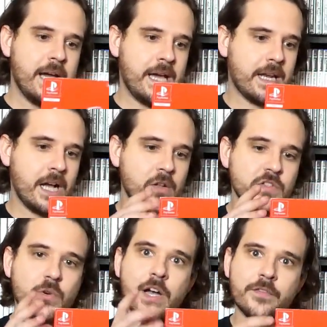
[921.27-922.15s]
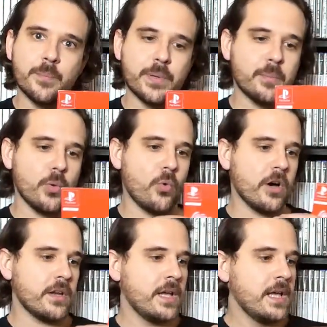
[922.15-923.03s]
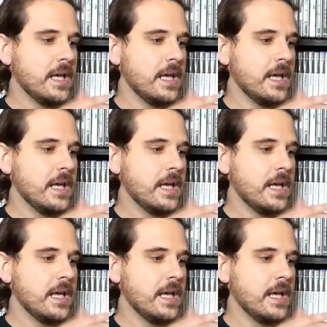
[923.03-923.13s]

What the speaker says: and I also have the purple one.